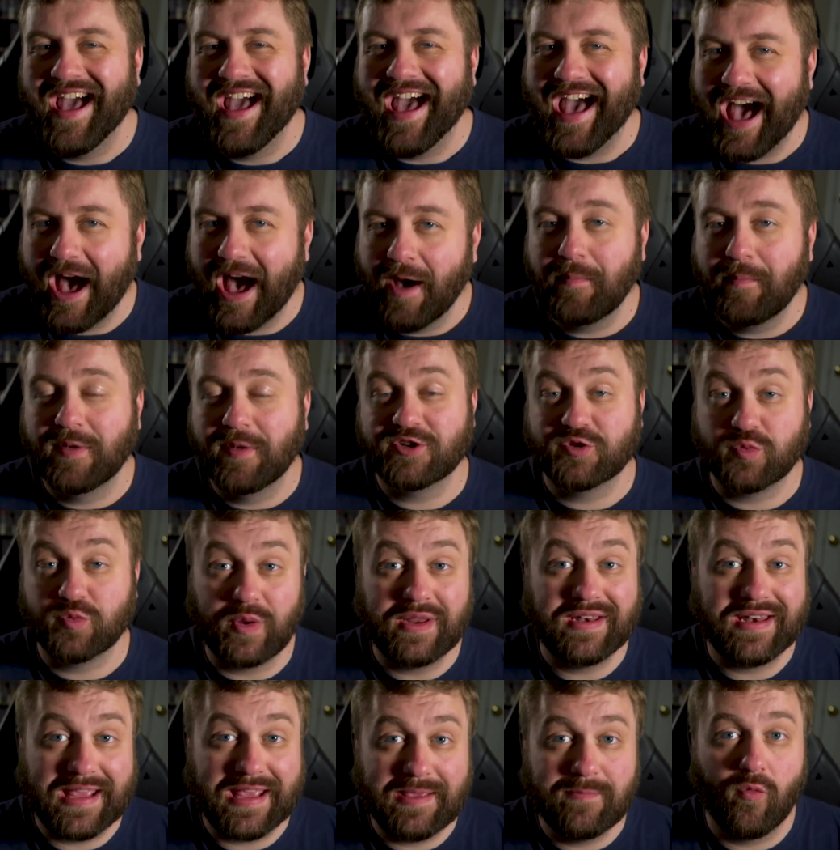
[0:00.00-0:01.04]
how much we
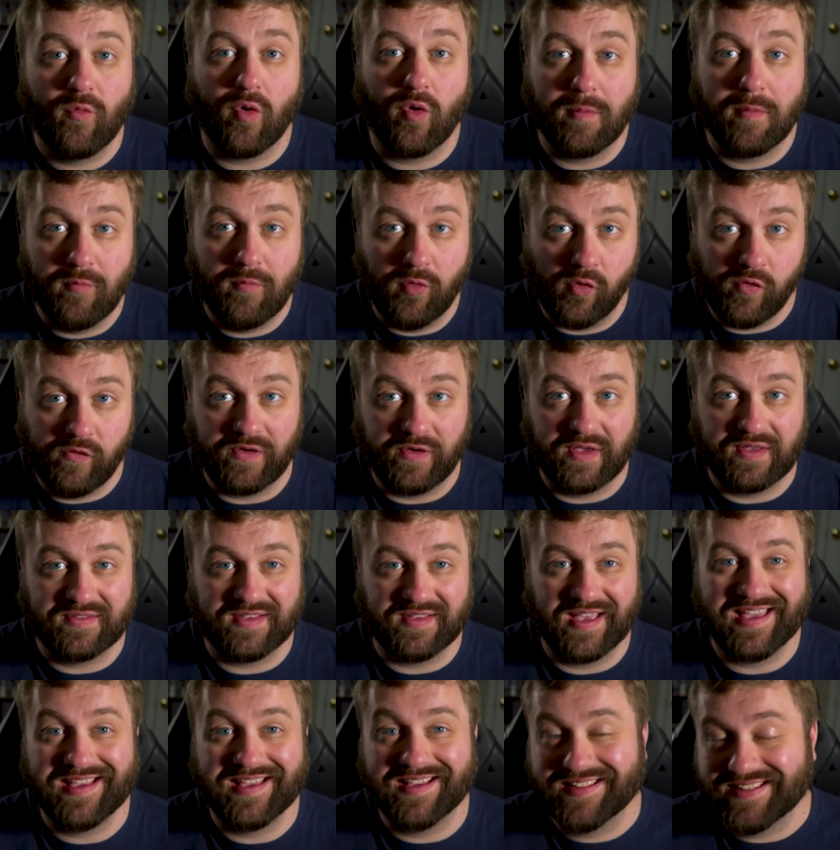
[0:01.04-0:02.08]
need more movies
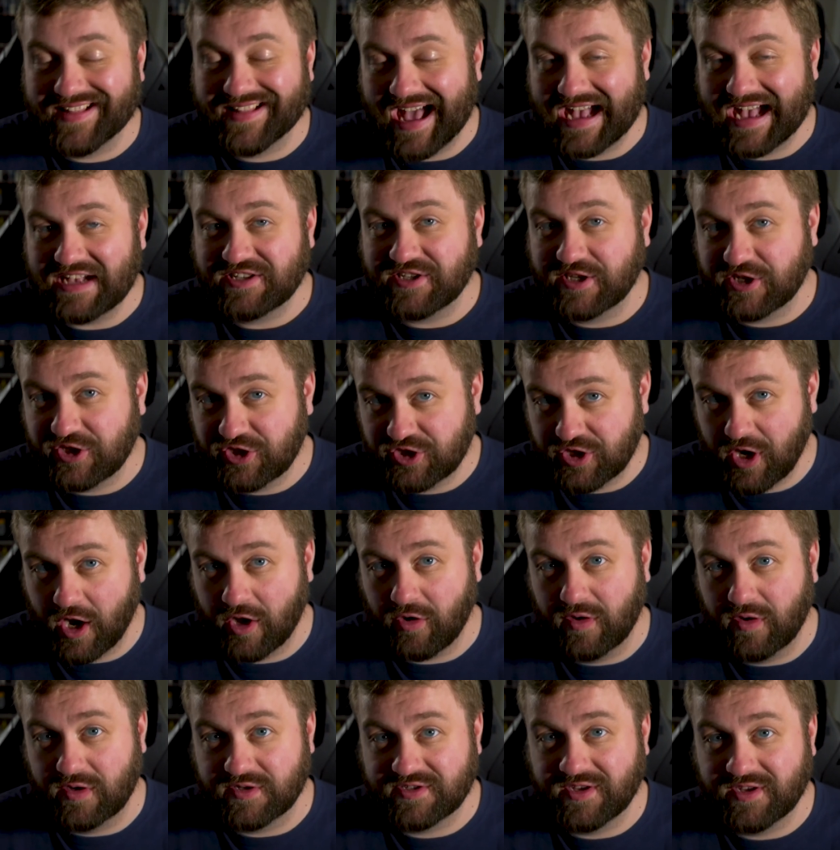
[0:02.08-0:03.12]
in classic
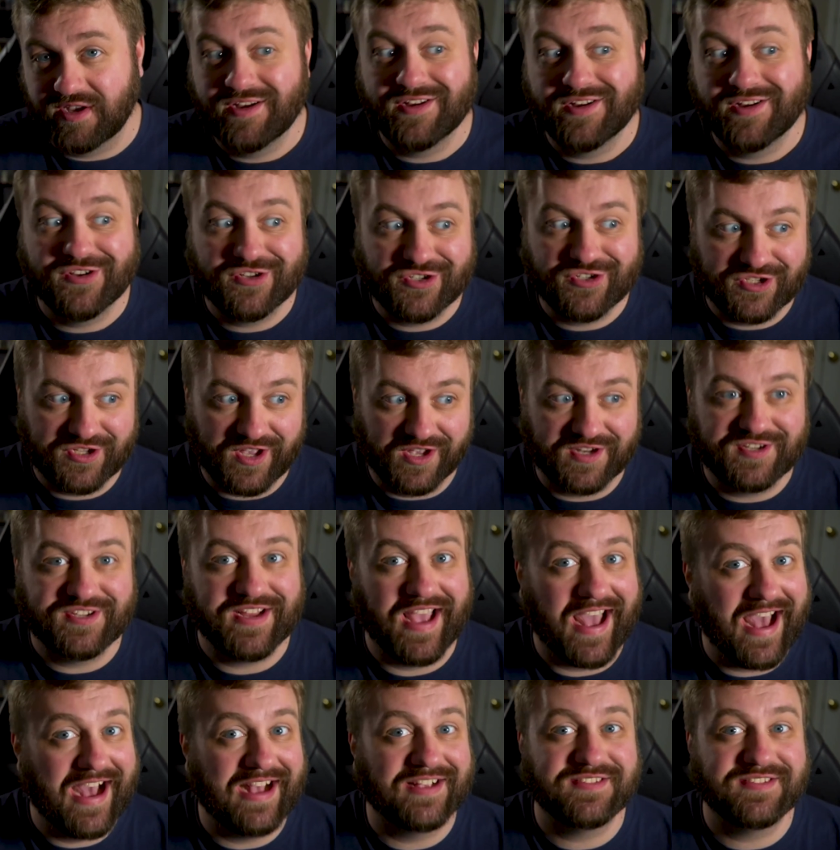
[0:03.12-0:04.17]
genres such
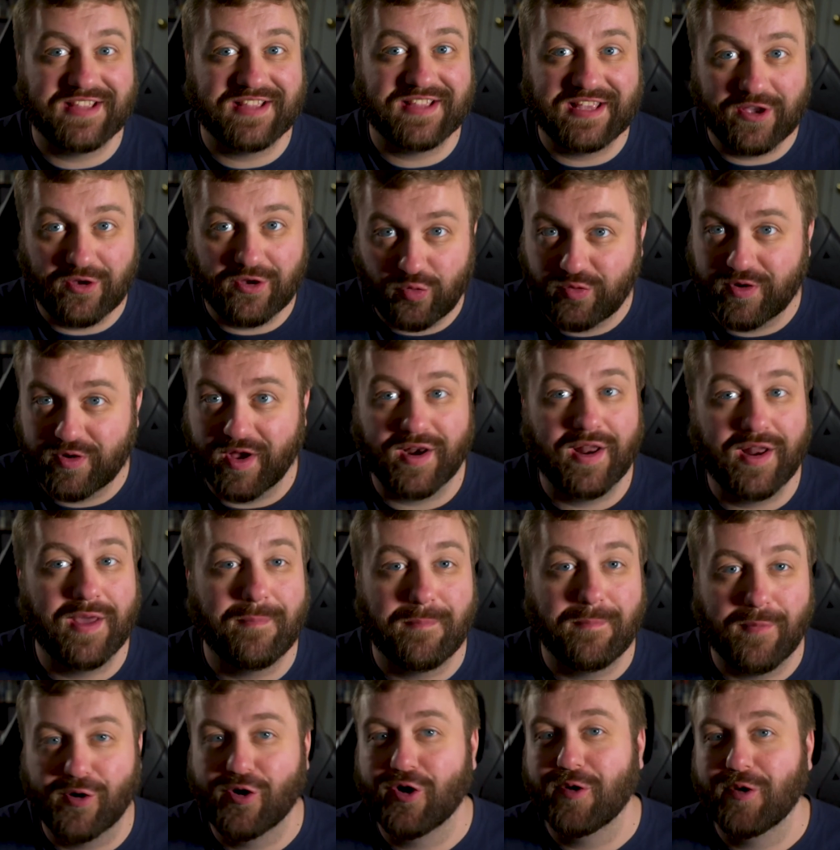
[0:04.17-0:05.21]
as the whodunit
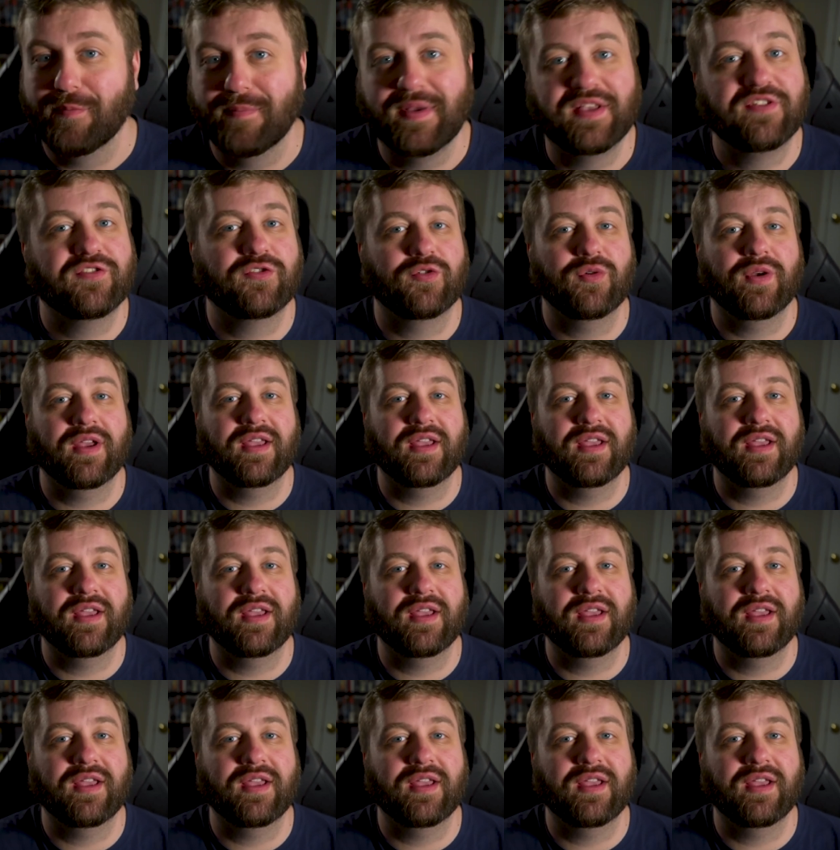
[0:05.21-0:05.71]
murder mystery.